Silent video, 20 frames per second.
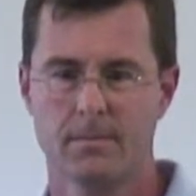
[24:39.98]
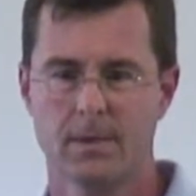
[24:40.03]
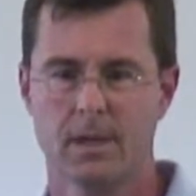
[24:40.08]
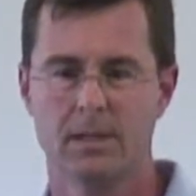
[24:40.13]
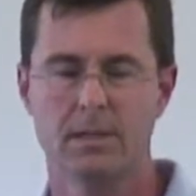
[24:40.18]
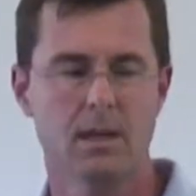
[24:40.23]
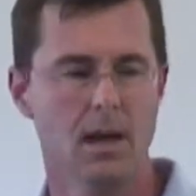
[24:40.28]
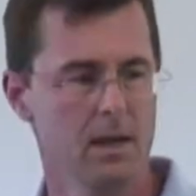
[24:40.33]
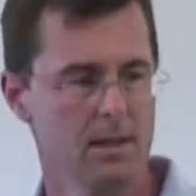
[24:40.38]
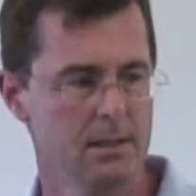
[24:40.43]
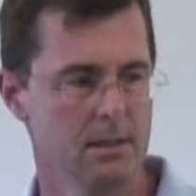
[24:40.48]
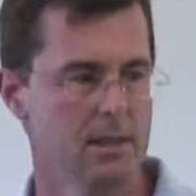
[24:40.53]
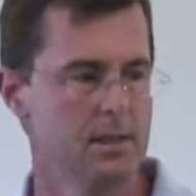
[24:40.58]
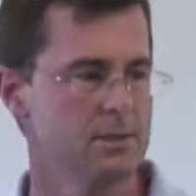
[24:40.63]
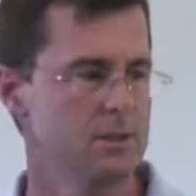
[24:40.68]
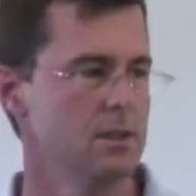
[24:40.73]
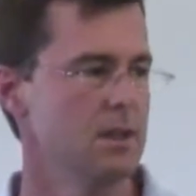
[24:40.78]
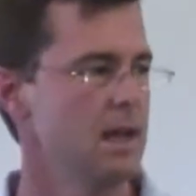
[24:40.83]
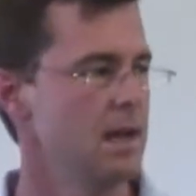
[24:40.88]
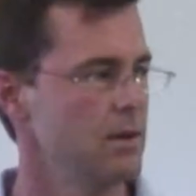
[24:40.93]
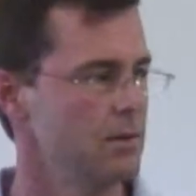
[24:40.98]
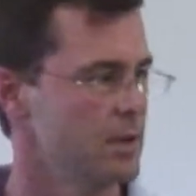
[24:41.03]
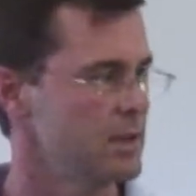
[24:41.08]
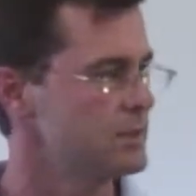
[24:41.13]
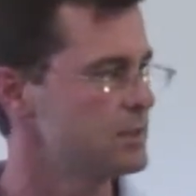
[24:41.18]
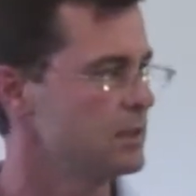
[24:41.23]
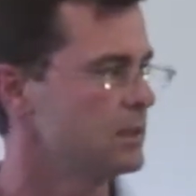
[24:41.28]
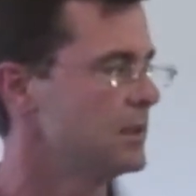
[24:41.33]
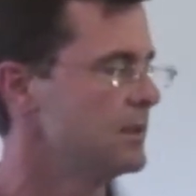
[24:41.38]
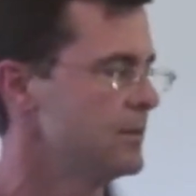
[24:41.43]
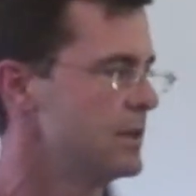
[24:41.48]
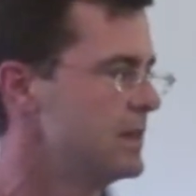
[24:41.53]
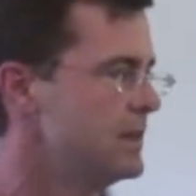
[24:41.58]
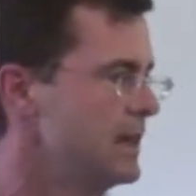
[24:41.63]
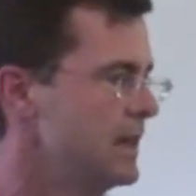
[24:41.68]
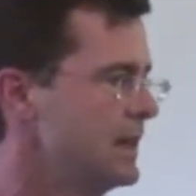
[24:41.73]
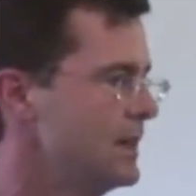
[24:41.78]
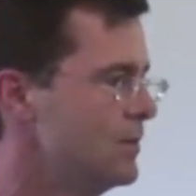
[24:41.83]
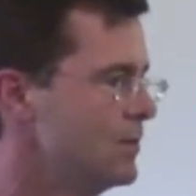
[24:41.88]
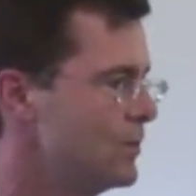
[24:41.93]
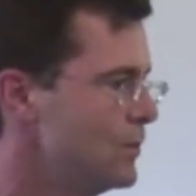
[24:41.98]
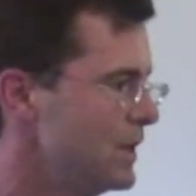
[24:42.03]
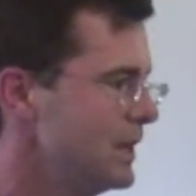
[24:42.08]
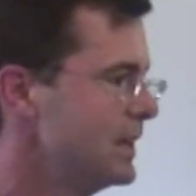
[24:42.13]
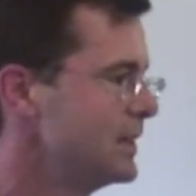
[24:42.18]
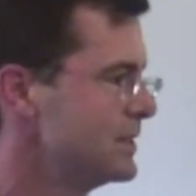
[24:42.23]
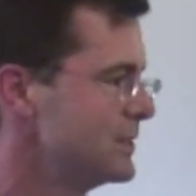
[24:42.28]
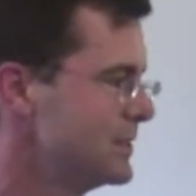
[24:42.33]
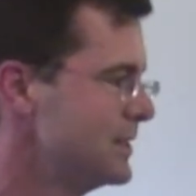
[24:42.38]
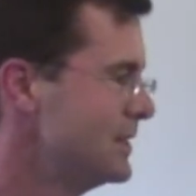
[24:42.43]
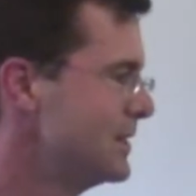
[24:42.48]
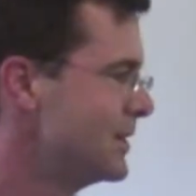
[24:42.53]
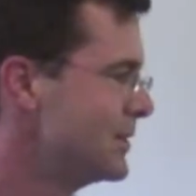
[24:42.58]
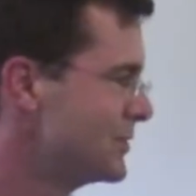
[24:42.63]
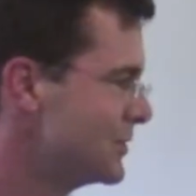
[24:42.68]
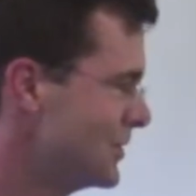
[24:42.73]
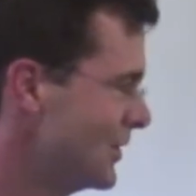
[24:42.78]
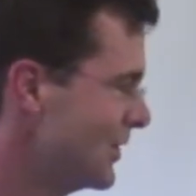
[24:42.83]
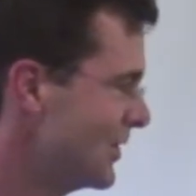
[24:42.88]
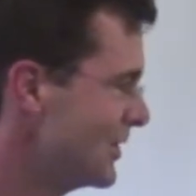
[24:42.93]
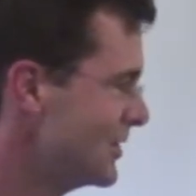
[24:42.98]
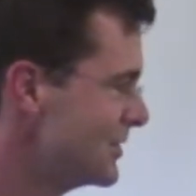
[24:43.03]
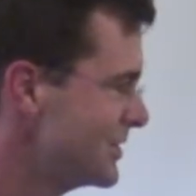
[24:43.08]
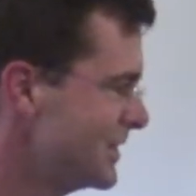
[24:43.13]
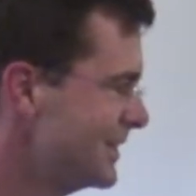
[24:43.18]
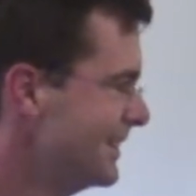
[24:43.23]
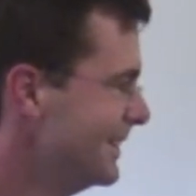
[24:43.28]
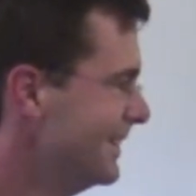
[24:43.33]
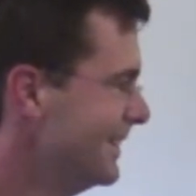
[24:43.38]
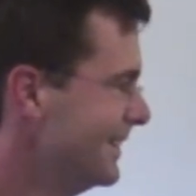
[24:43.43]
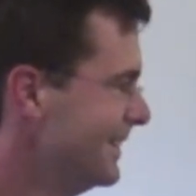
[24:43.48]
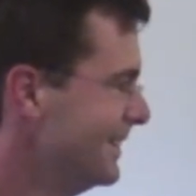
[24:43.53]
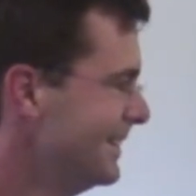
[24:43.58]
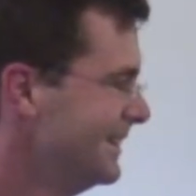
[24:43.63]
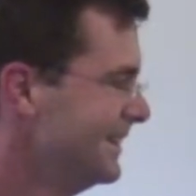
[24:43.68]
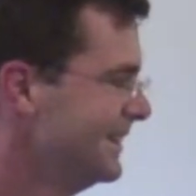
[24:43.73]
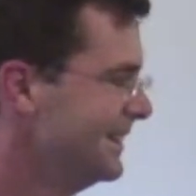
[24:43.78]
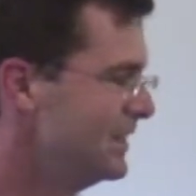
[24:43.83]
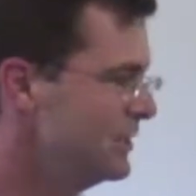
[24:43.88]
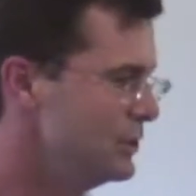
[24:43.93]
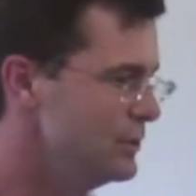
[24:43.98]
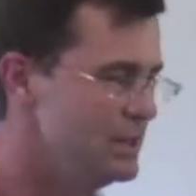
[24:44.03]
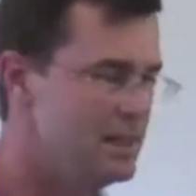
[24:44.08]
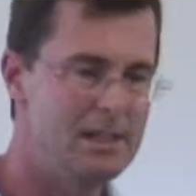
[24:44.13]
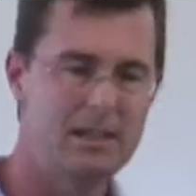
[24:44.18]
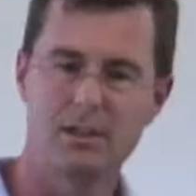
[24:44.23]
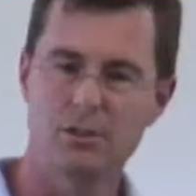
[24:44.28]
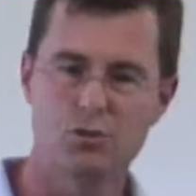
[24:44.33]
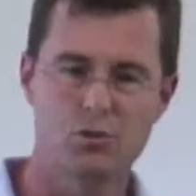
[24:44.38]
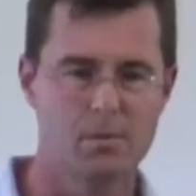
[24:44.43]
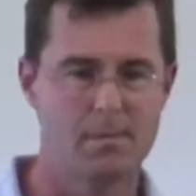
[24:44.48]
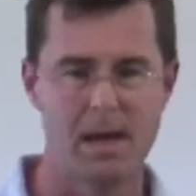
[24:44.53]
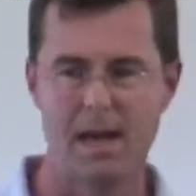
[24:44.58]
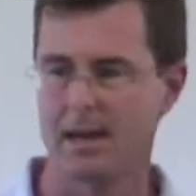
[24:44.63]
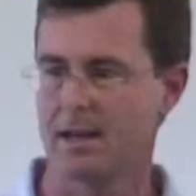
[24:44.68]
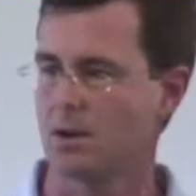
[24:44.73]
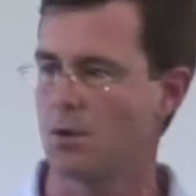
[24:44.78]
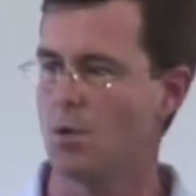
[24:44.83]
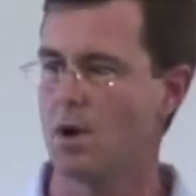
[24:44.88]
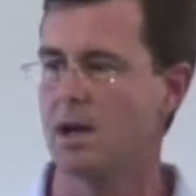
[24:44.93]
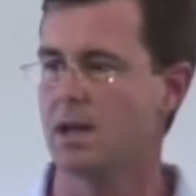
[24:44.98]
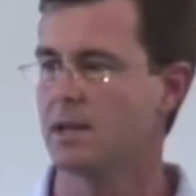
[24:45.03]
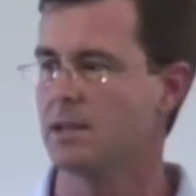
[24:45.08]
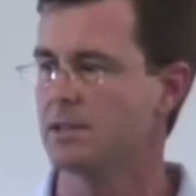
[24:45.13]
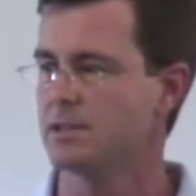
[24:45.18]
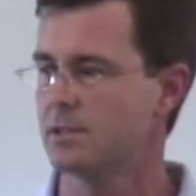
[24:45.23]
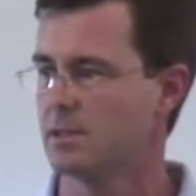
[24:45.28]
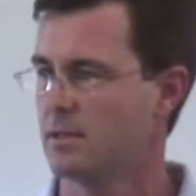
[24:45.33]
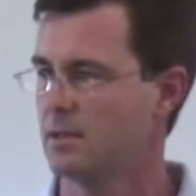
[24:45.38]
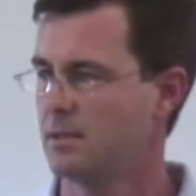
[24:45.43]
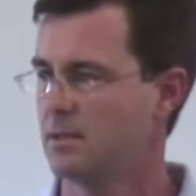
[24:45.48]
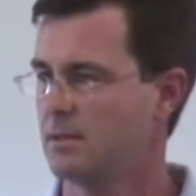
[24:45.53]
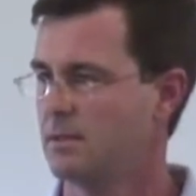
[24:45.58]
And God has allowed us to live in a day when we get to see those stars in unique and dramatic ways.